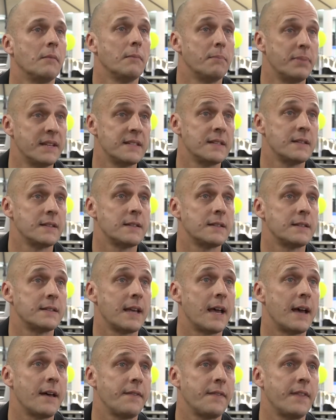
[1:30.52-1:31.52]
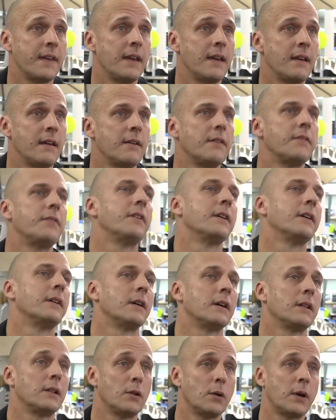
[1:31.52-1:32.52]
businesses out there that
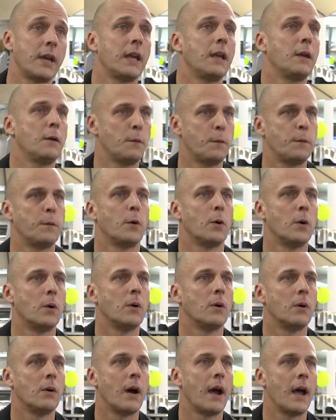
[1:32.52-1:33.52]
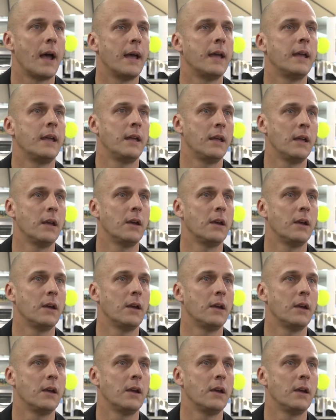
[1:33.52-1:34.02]
are looking for a